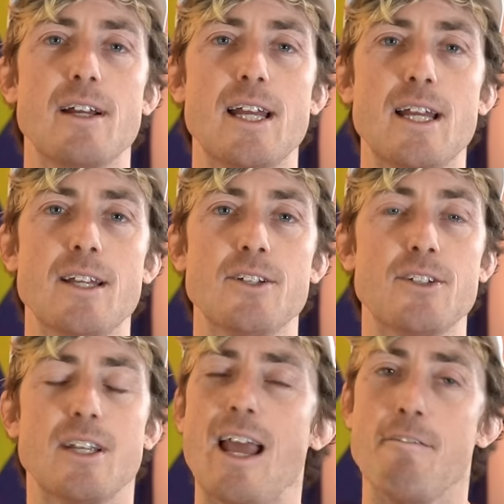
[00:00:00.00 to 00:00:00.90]

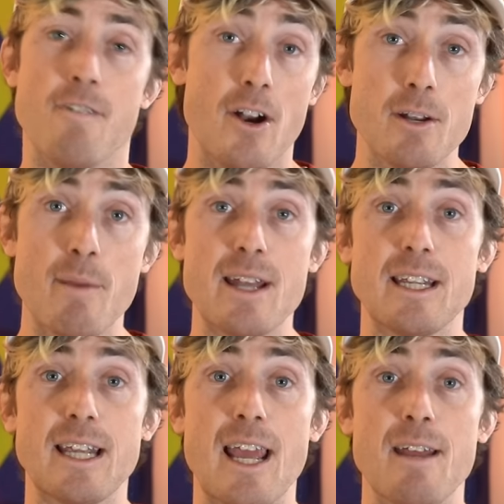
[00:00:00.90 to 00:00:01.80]
is a very
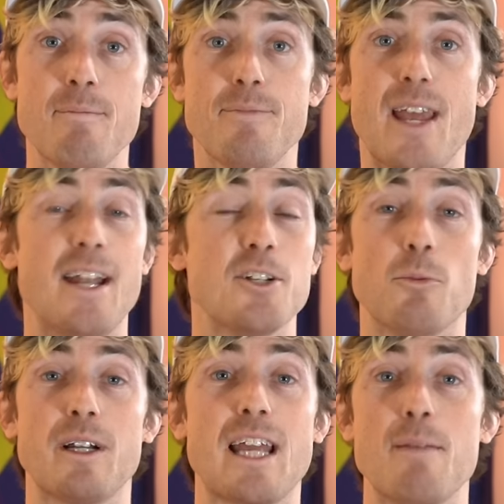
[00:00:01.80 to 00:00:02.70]
demanding game and it's
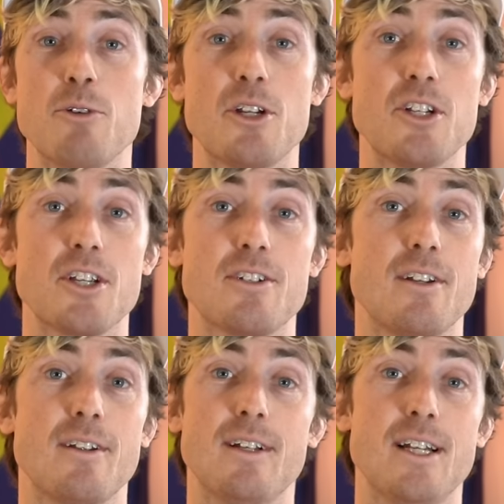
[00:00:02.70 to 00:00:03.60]
one game you can just
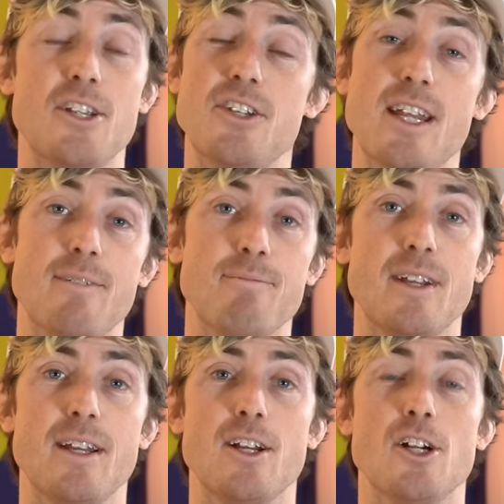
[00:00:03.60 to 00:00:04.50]
sit.
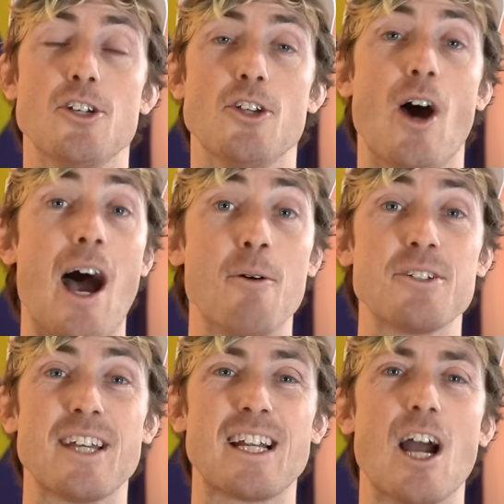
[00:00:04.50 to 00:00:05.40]
So I was
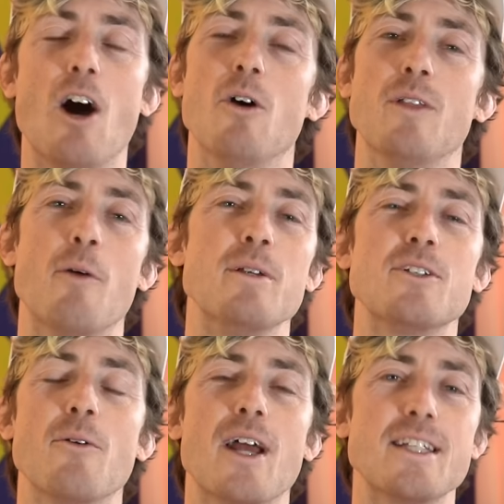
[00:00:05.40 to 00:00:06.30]
like, oh, that'd be
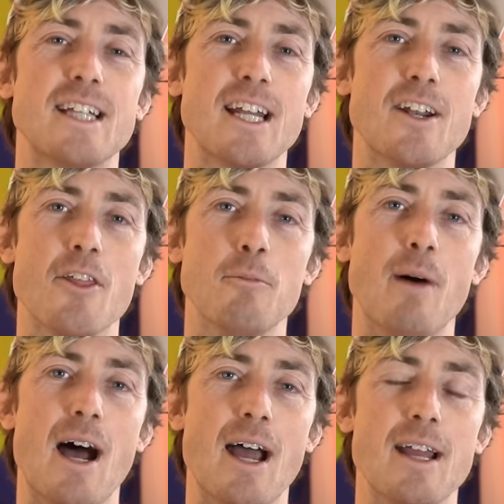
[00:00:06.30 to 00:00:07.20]
so nice to get another
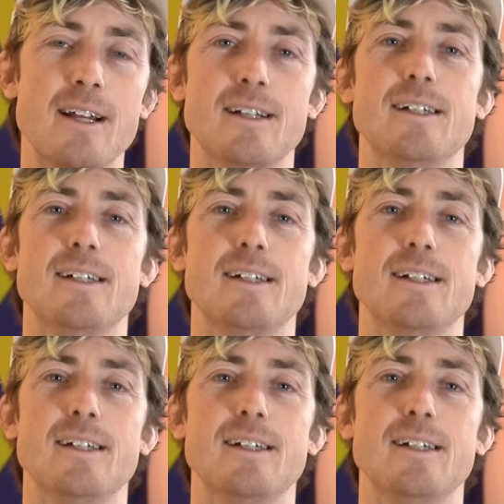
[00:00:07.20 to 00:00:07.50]
bye.